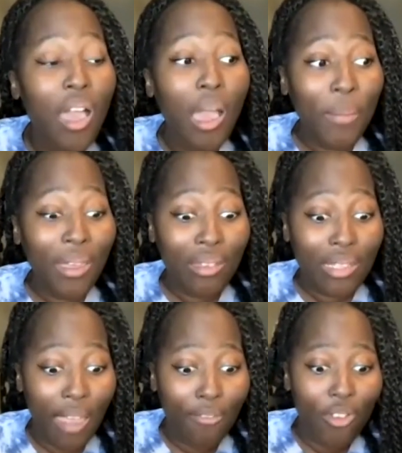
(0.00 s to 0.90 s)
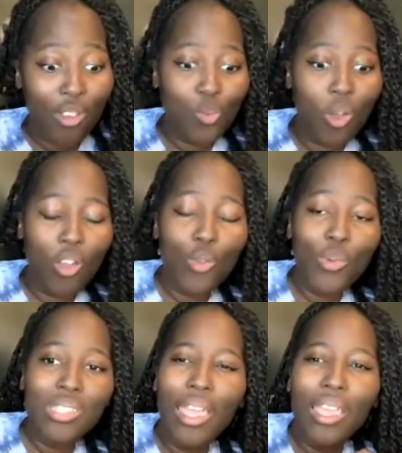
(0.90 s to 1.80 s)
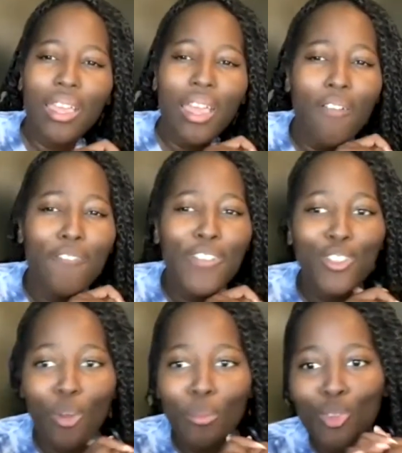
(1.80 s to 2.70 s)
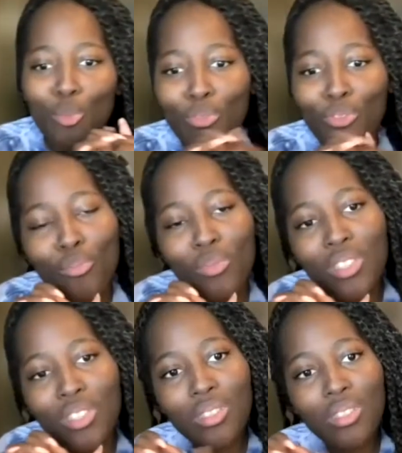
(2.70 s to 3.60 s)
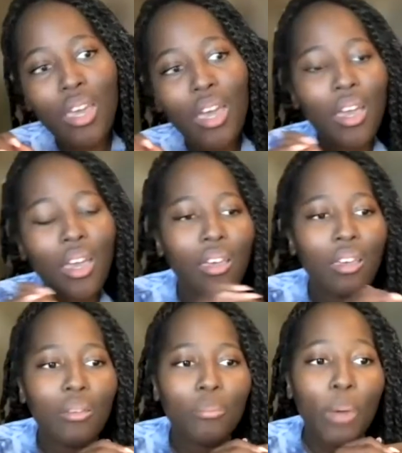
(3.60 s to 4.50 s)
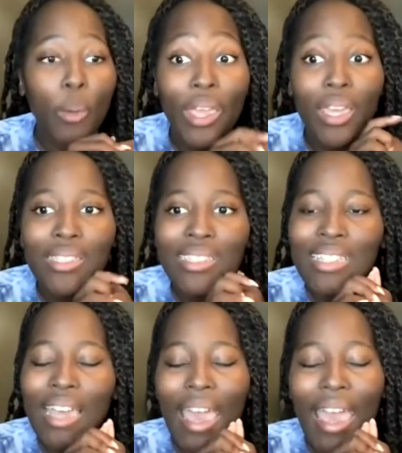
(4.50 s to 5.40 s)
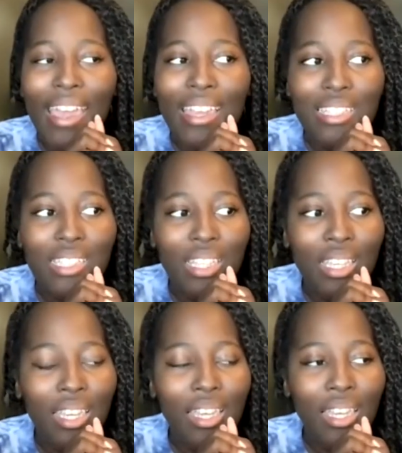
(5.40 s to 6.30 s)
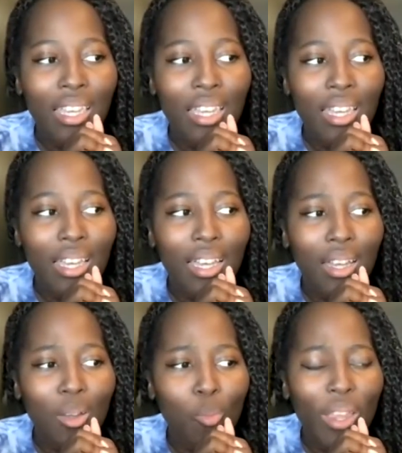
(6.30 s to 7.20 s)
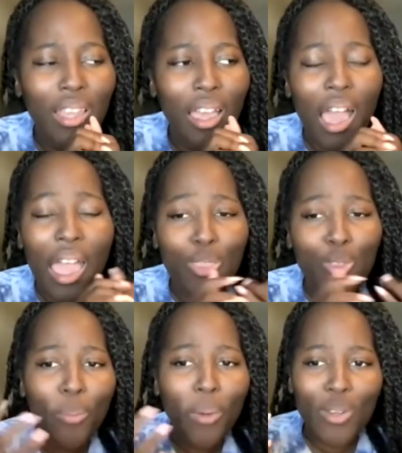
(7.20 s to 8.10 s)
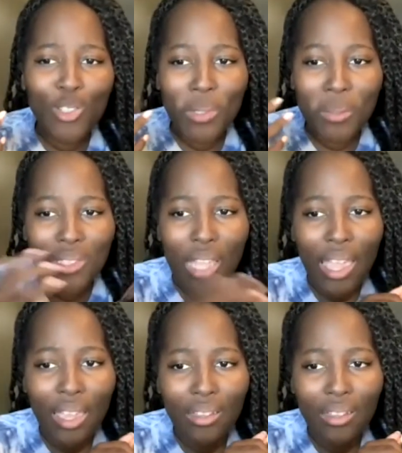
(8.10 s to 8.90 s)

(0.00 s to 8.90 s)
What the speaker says: met Cat Francois, who is like a phenomenal performance poet. And when I thought poetry was like